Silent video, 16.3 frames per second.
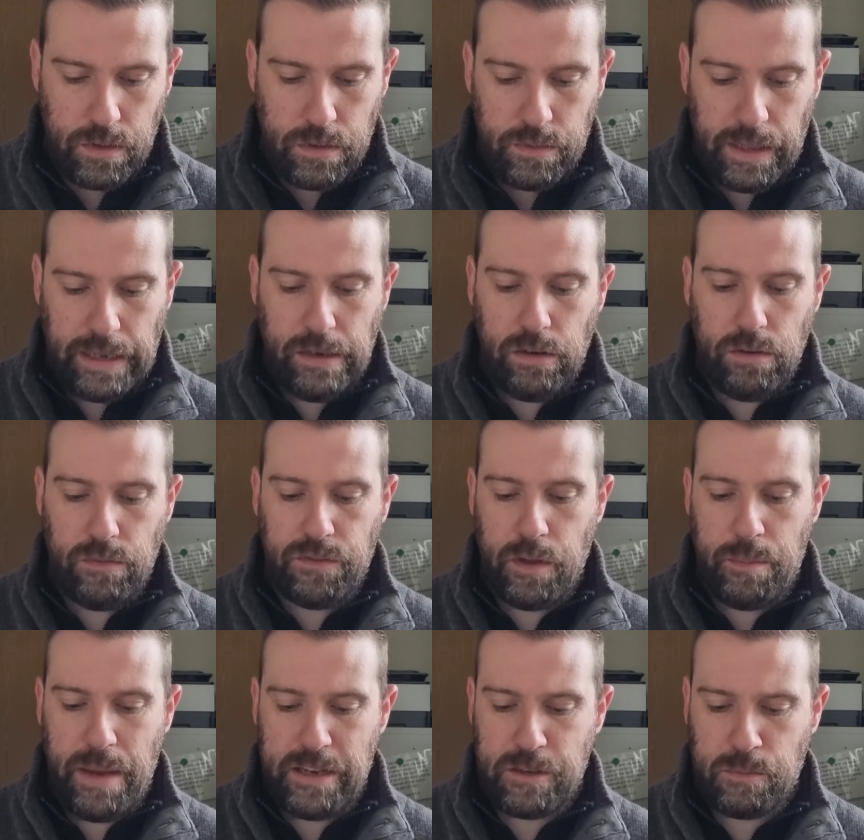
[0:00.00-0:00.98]
They love the
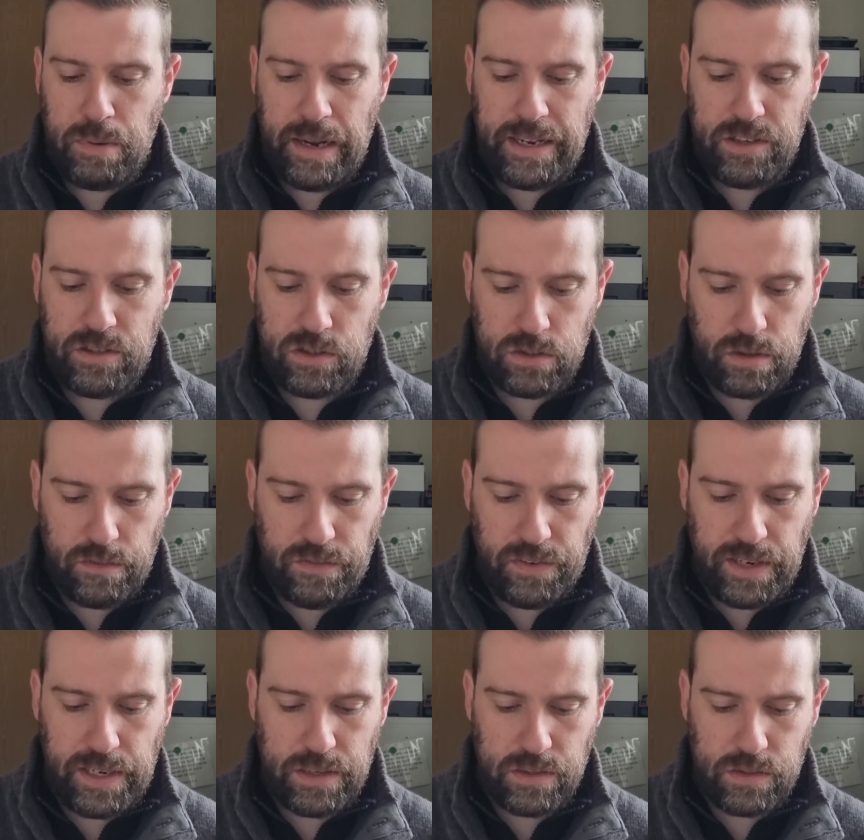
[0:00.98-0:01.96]
best places at
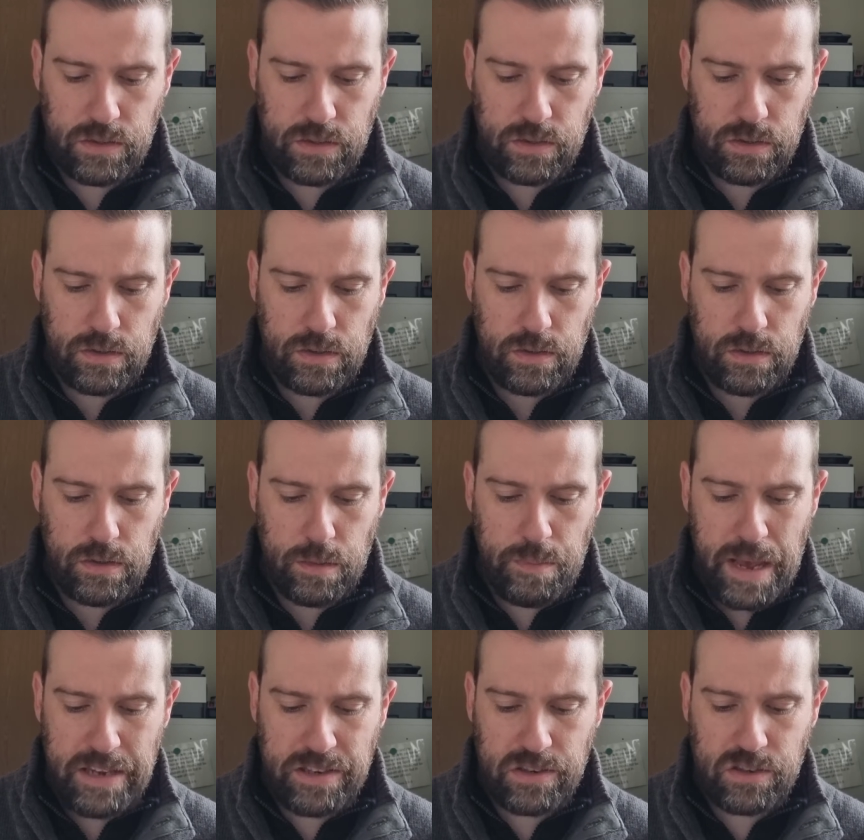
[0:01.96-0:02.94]
feasts, the
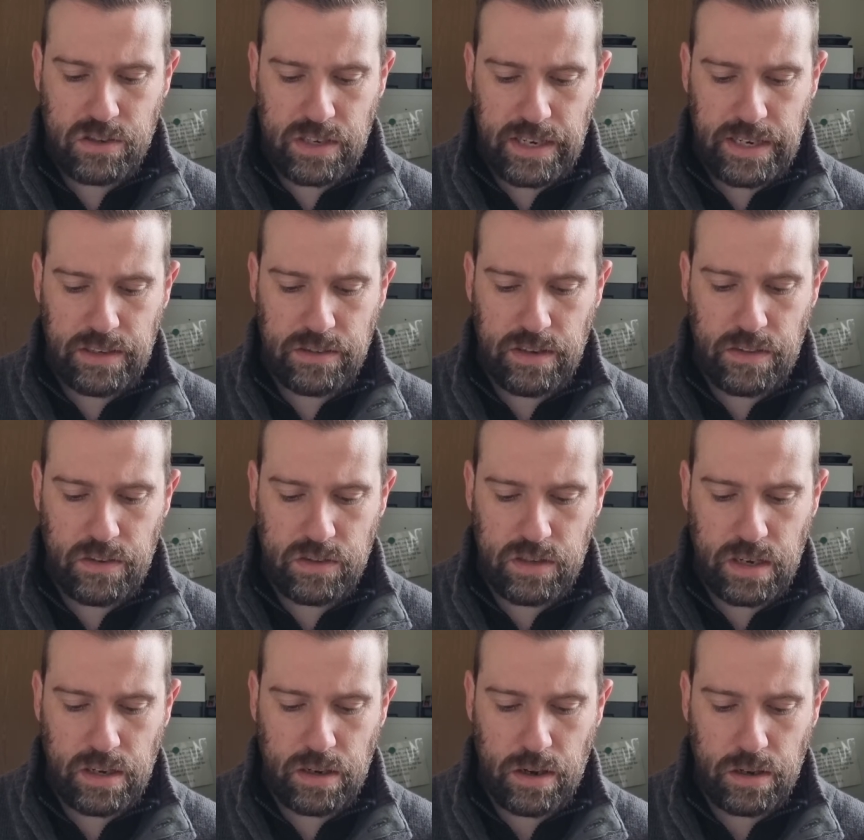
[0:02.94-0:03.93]
best seats in the
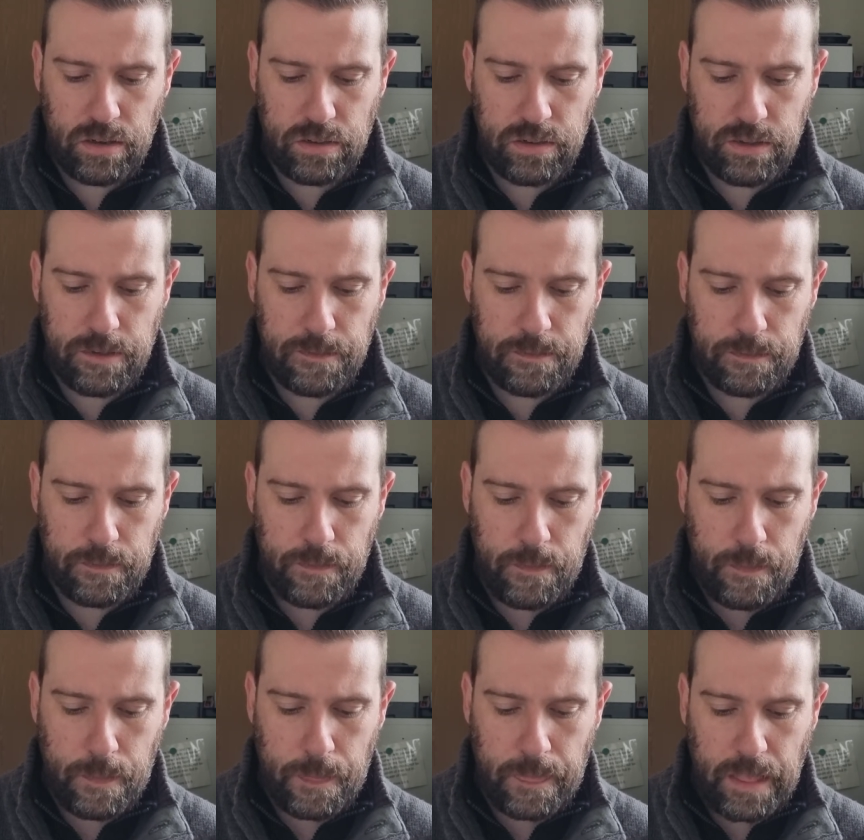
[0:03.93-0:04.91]
synagogues,
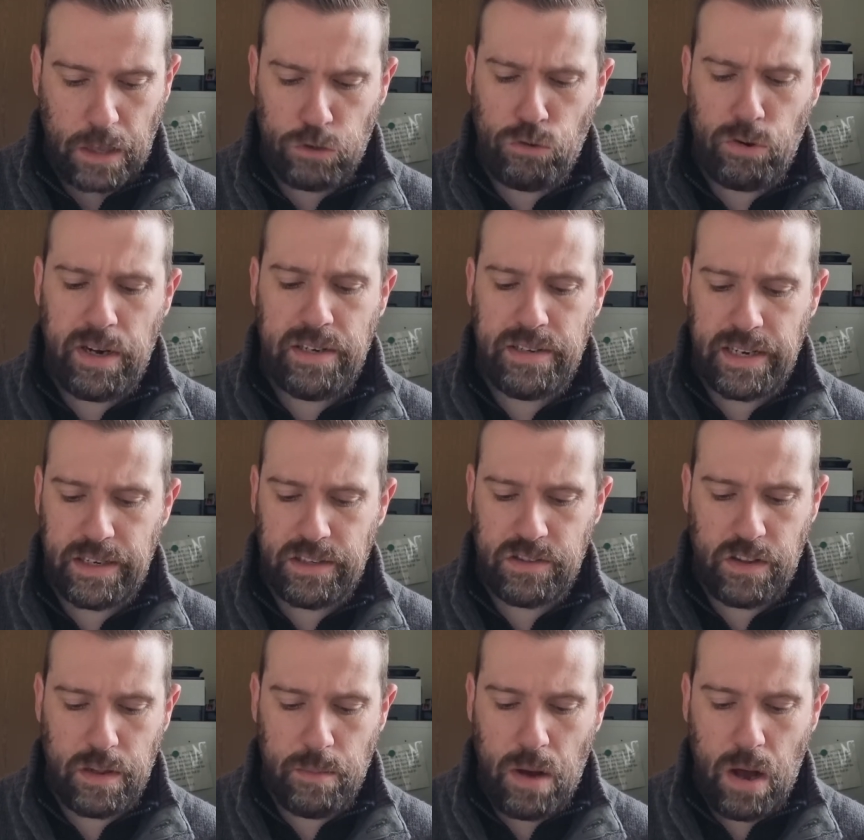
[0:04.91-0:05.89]
greetings
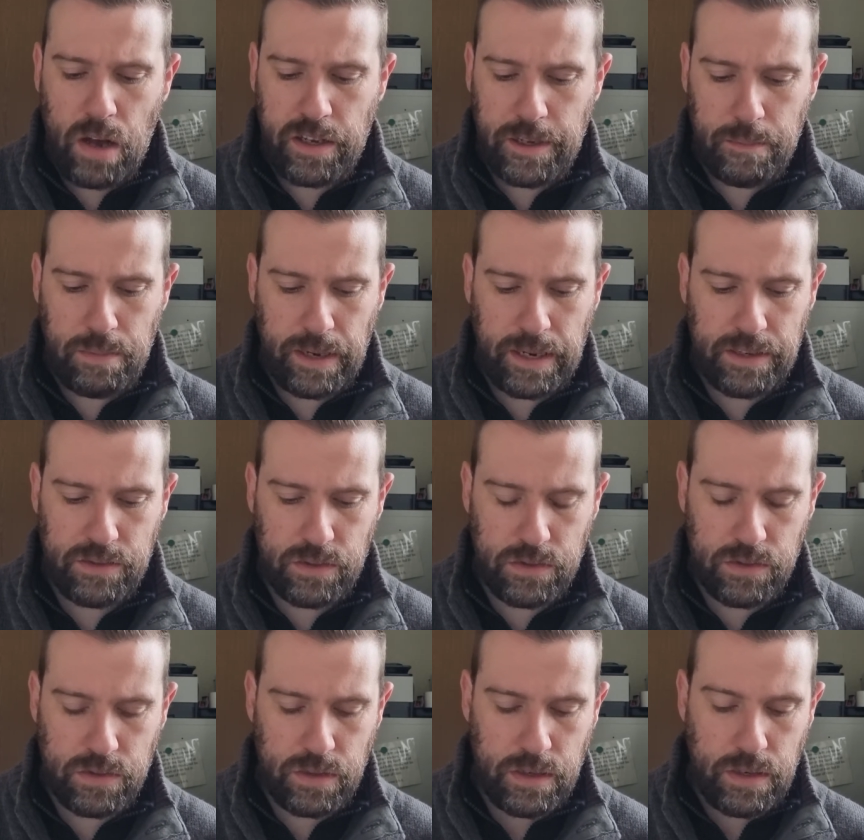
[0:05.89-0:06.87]
in the
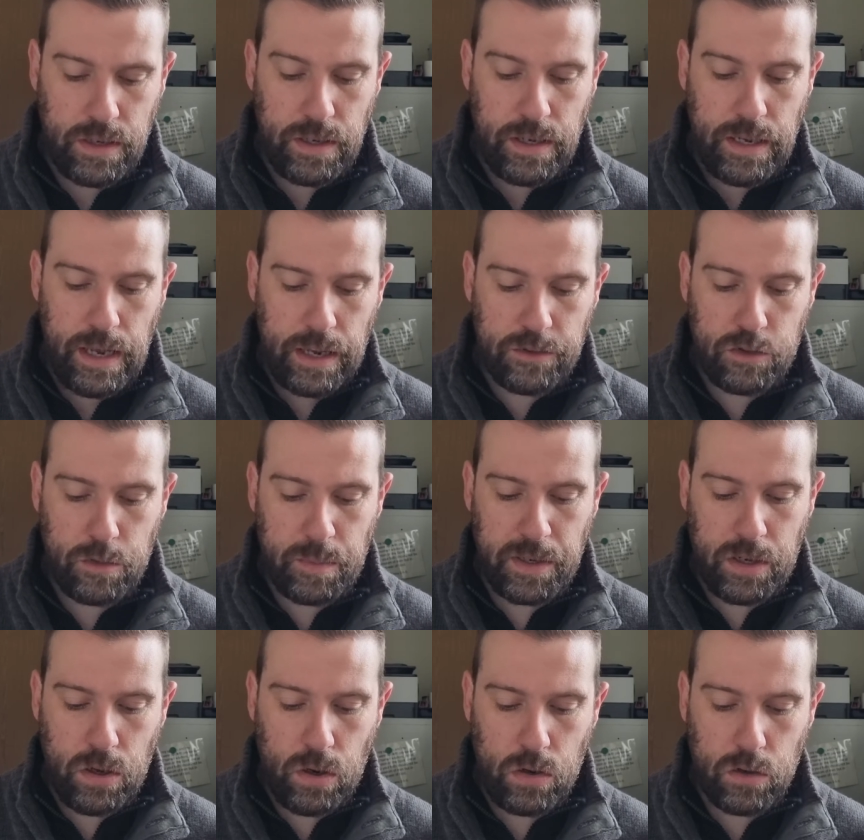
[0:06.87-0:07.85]
marketplaces, and to be
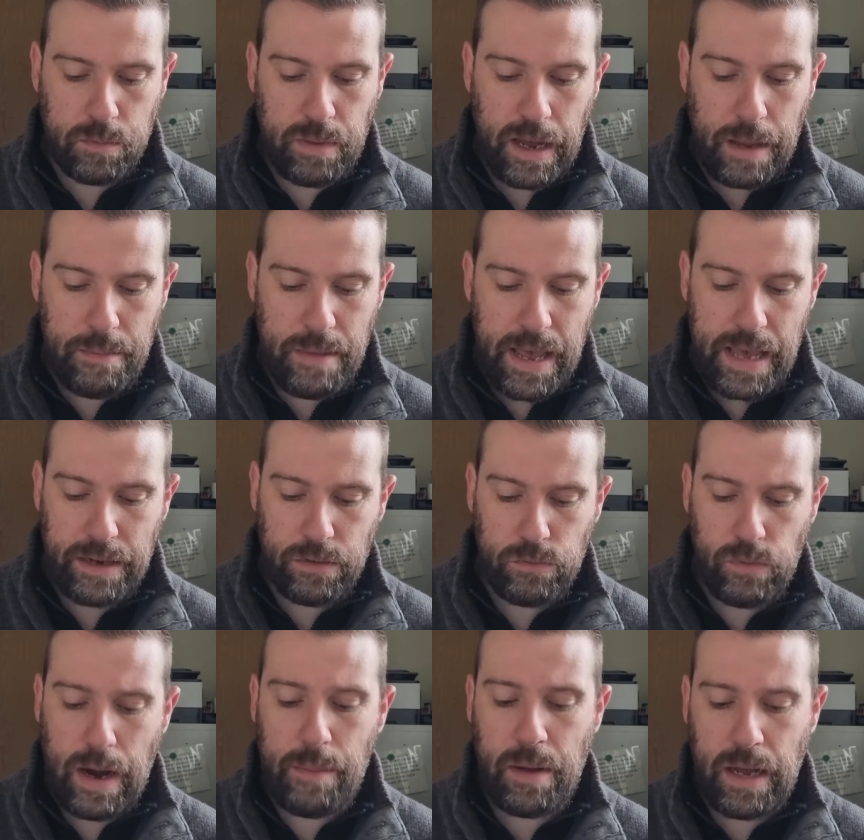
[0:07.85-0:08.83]
called by men,
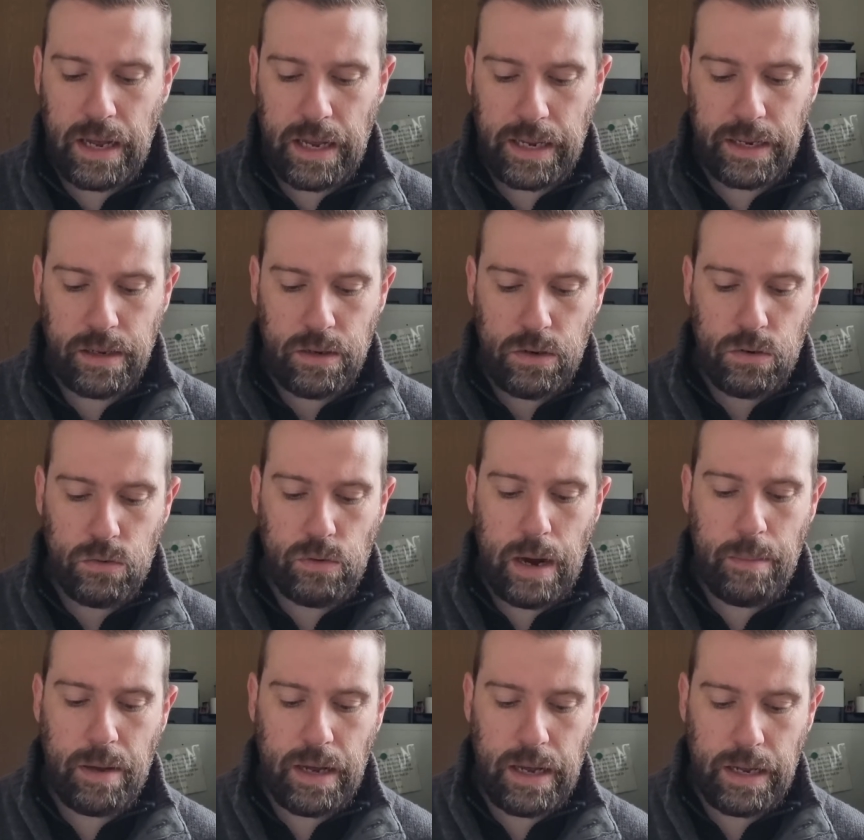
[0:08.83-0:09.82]
Rabbi,
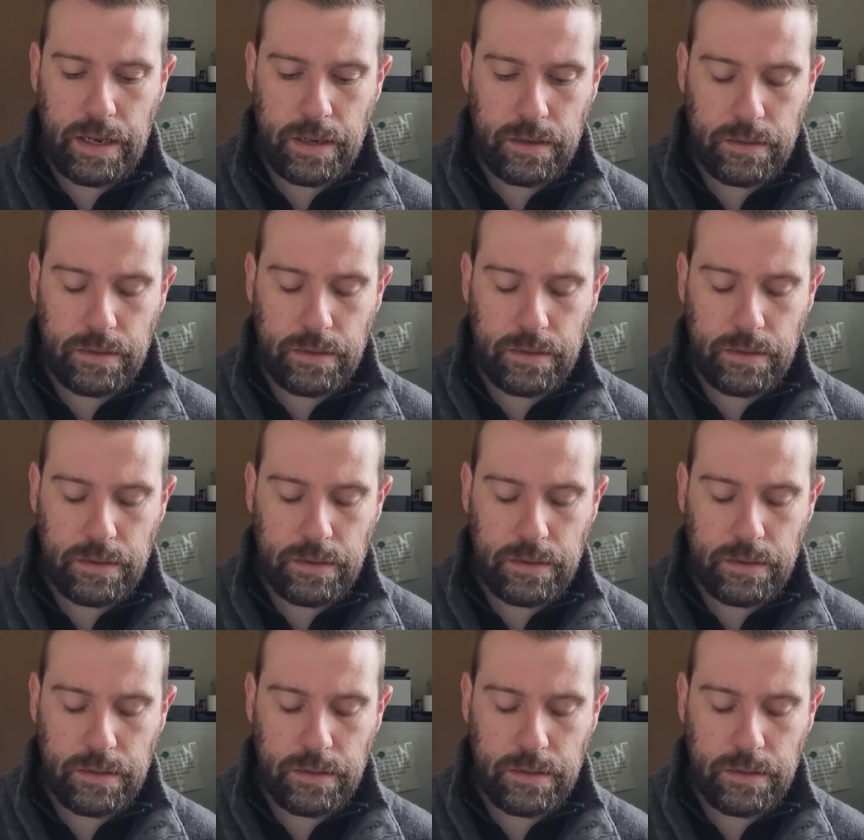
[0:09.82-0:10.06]
Rabbi.